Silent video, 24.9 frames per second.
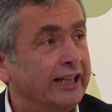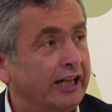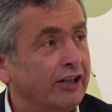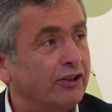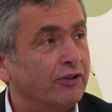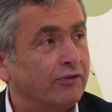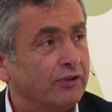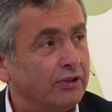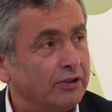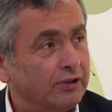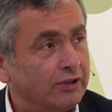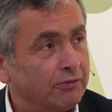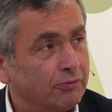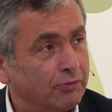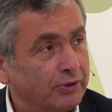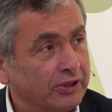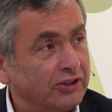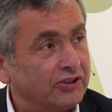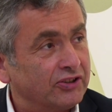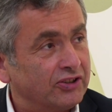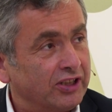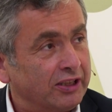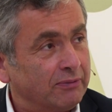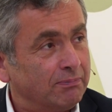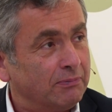out of the real
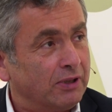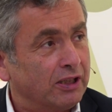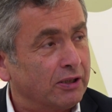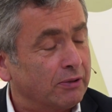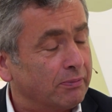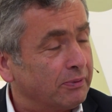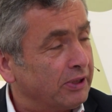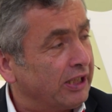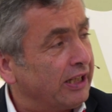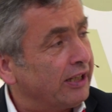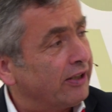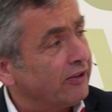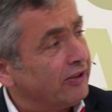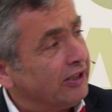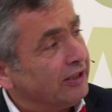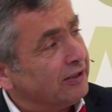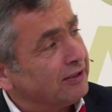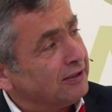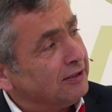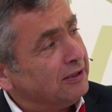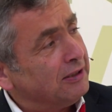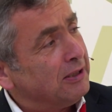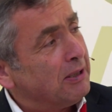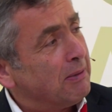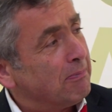estate market. That I think
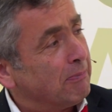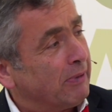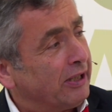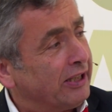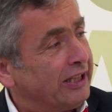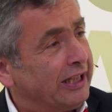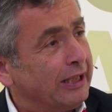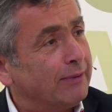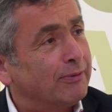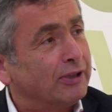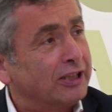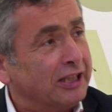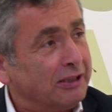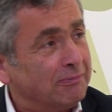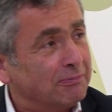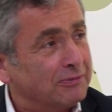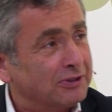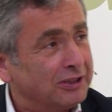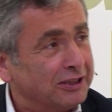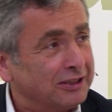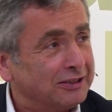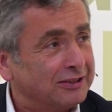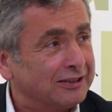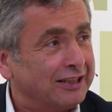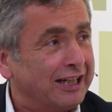my neighbor
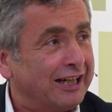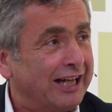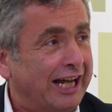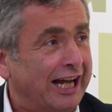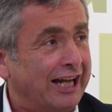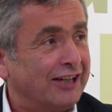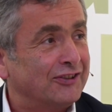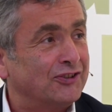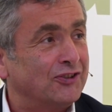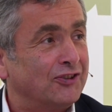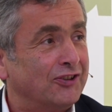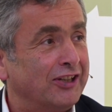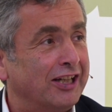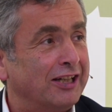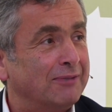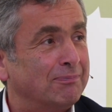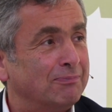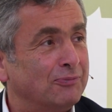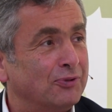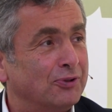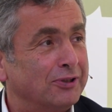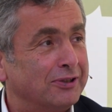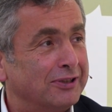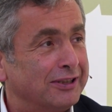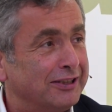can answer that
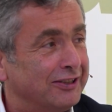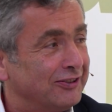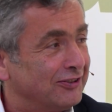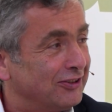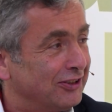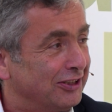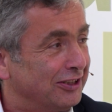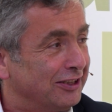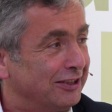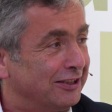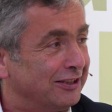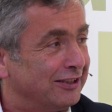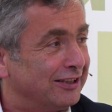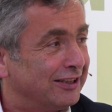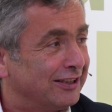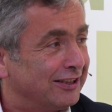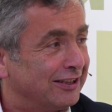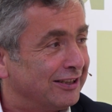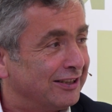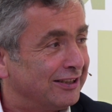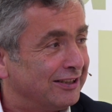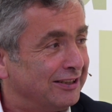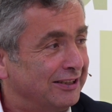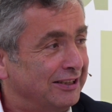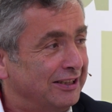more easily
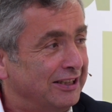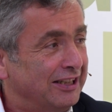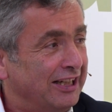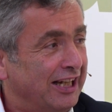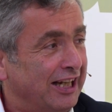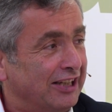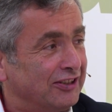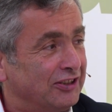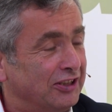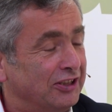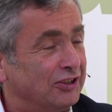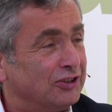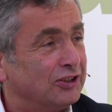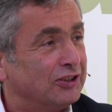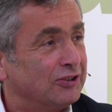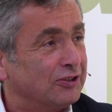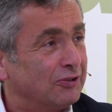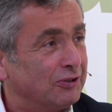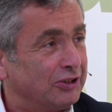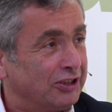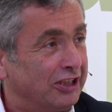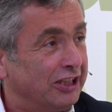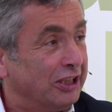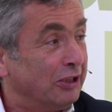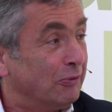as he's
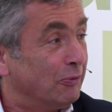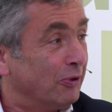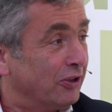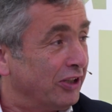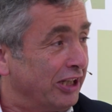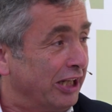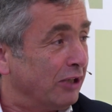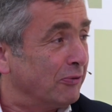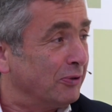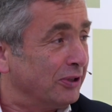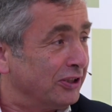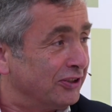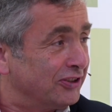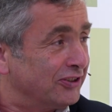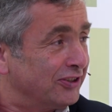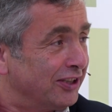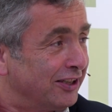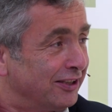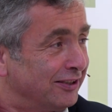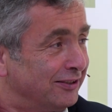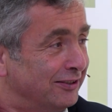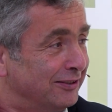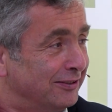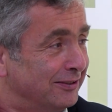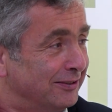dealing with the equity
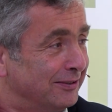side.